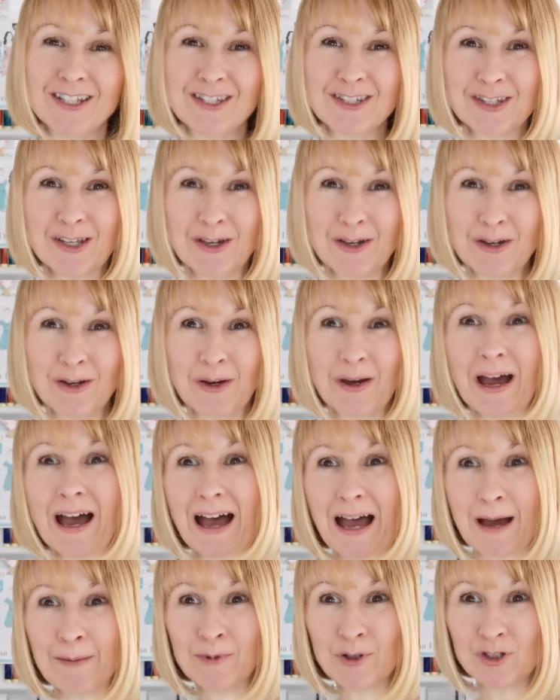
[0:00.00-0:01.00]
So
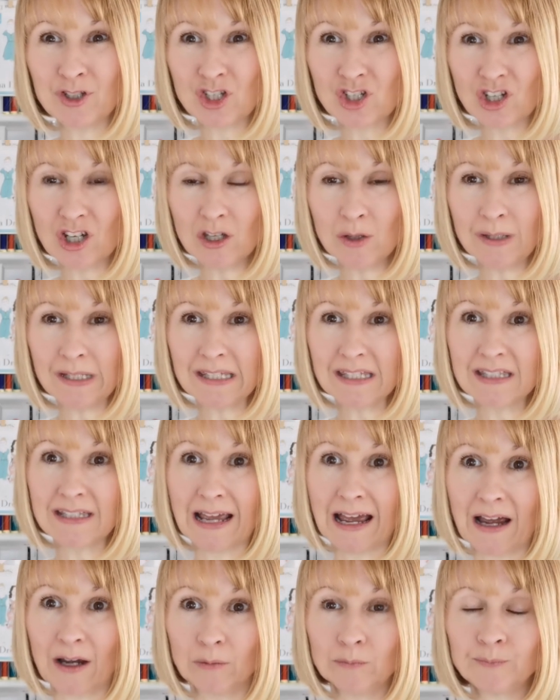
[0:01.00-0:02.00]
I'm going to show you this
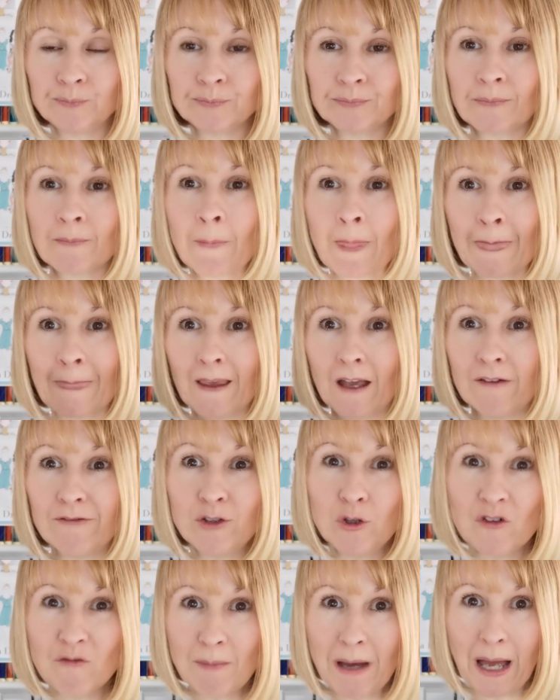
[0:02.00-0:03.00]
now. A
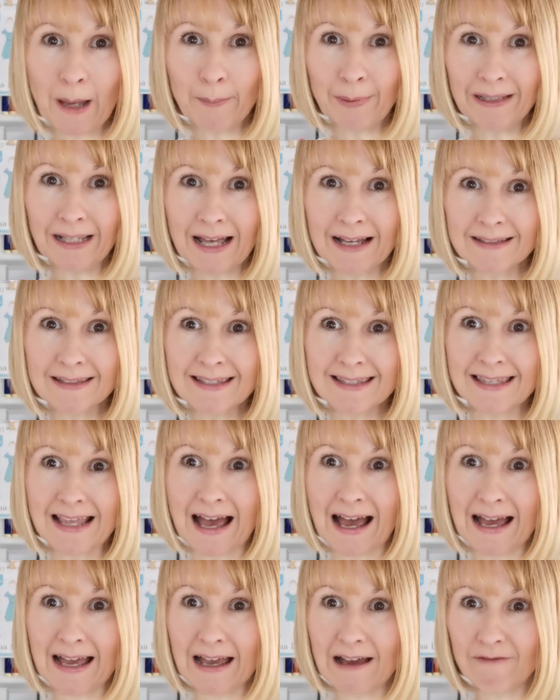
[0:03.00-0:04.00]
few of my plans
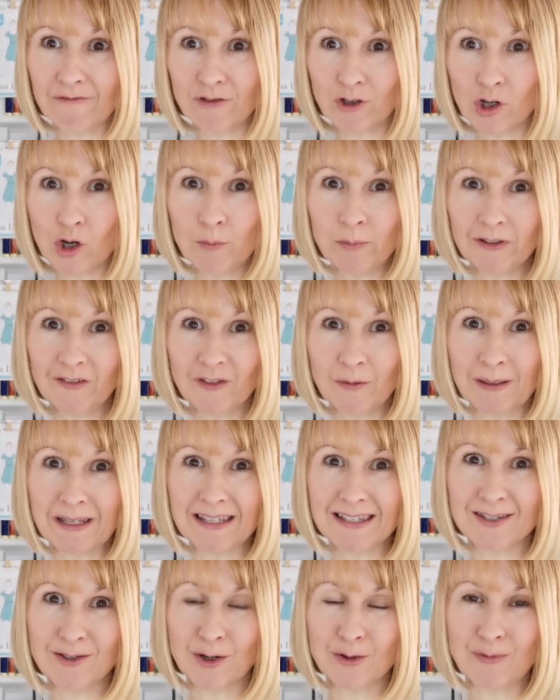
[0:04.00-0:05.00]
that I have for a couple of the
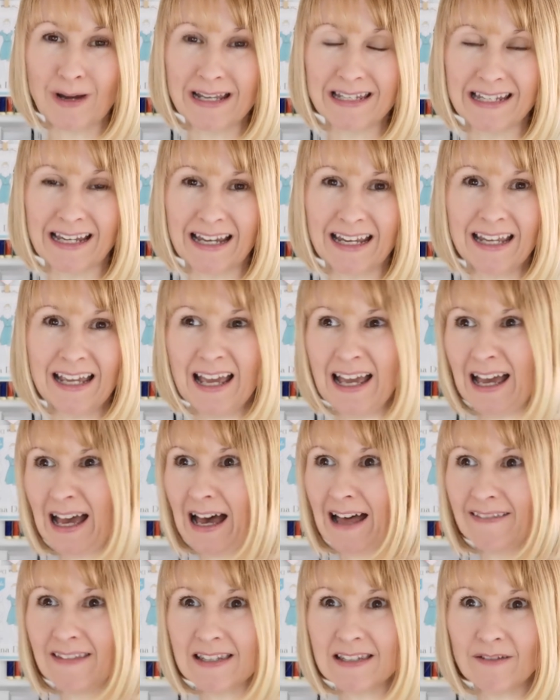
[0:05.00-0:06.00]
bits already,
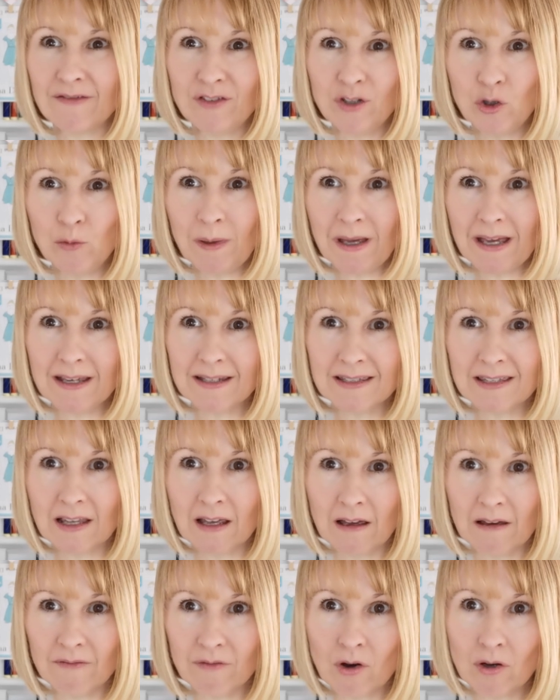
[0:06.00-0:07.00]
and there's a few bits
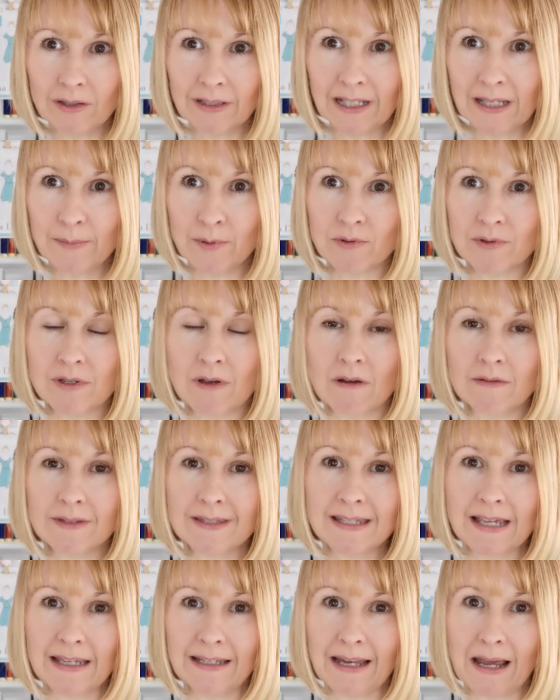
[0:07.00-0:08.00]
that have got labels on
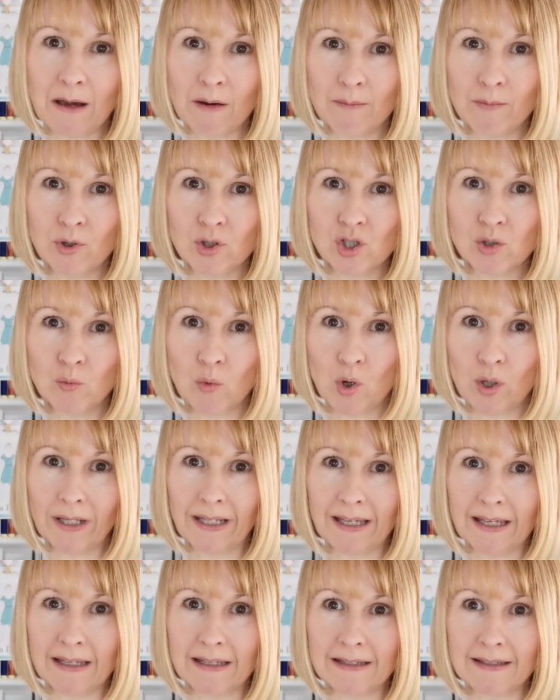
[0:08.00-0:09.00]
saying how much and what
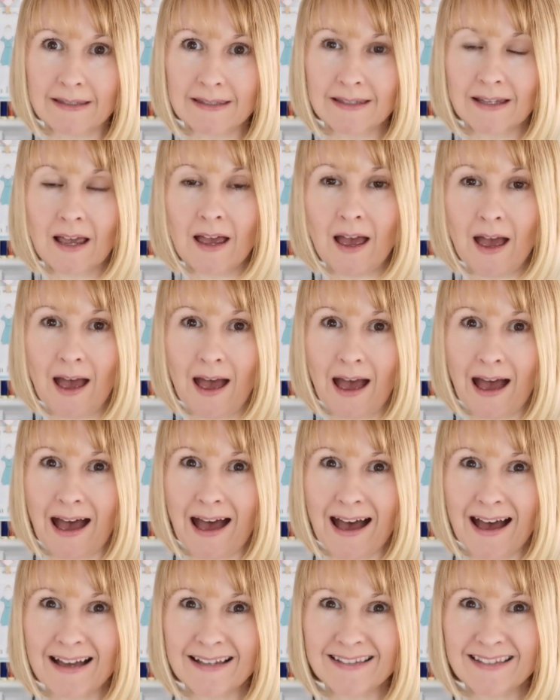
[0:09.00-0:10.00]
it is.
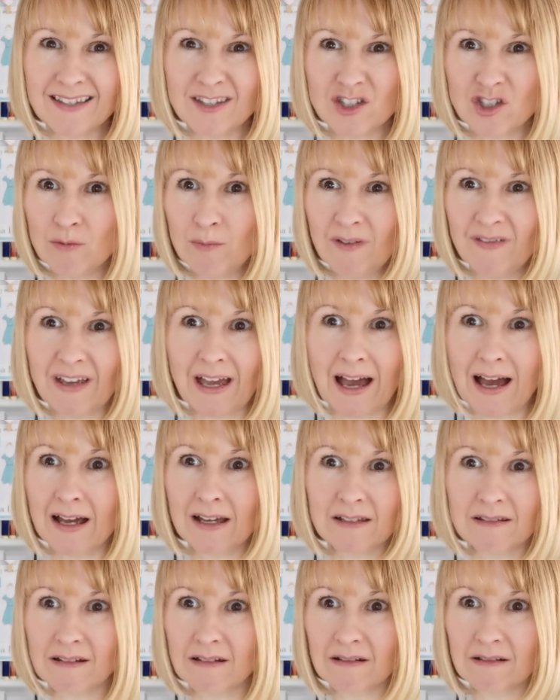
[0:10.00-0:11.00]
And some of it
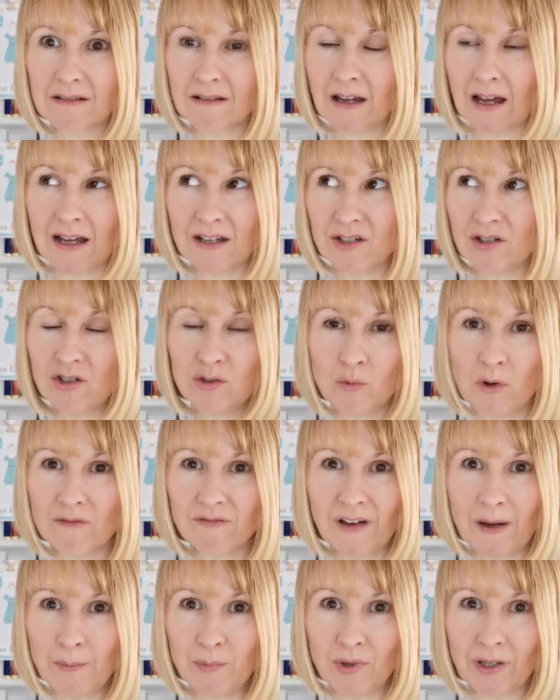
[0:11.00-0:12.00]
I don't know
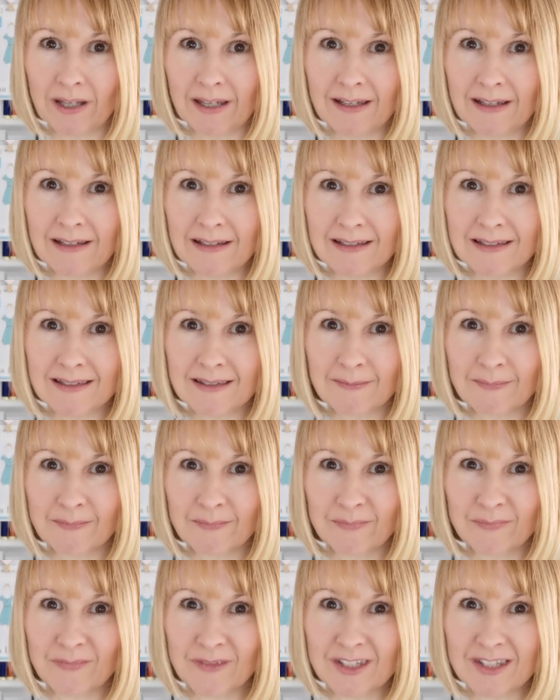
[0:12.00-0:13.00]
what fabric it is,
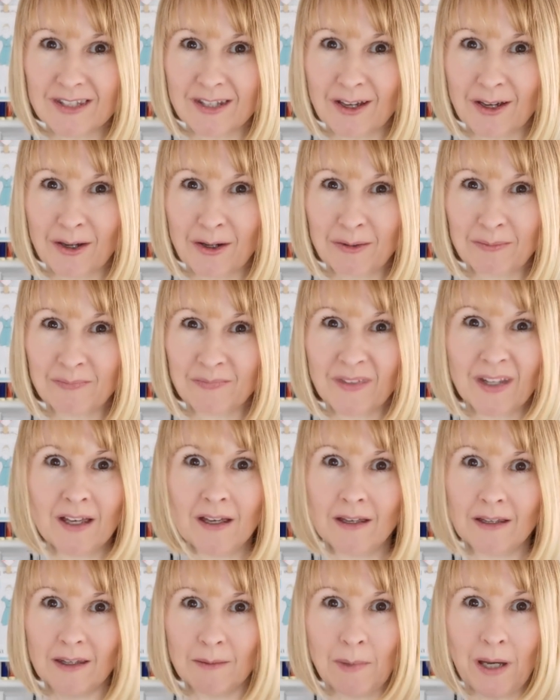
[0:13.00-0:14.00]
so
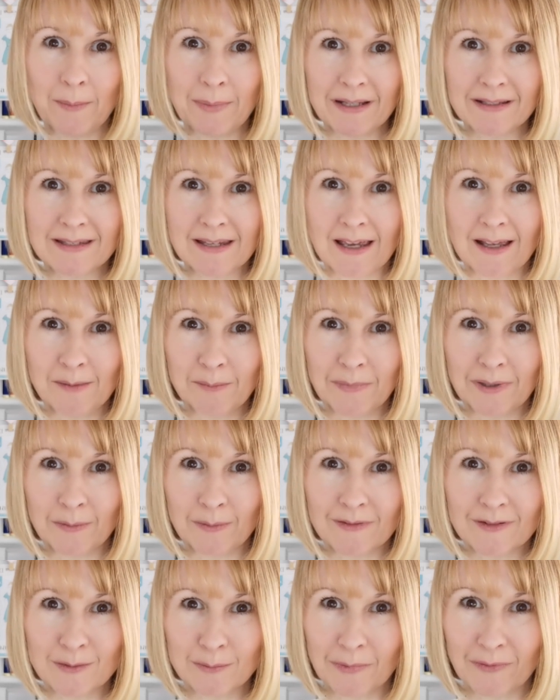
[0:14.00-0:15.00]
you might be able to help me
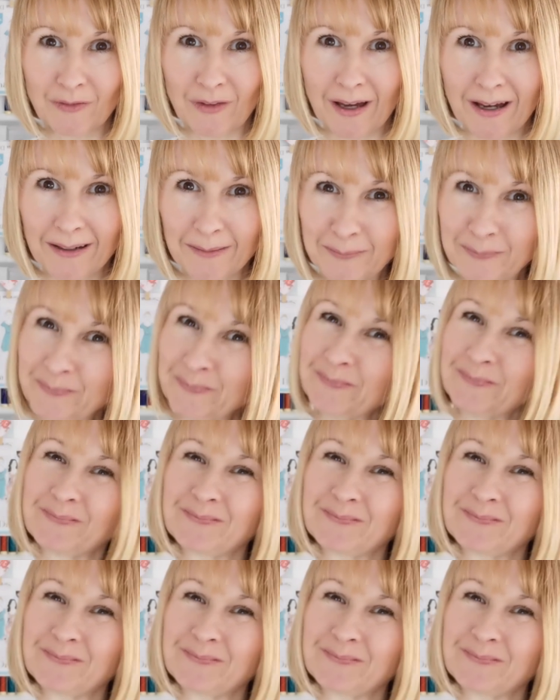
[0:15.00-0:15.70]
with some of that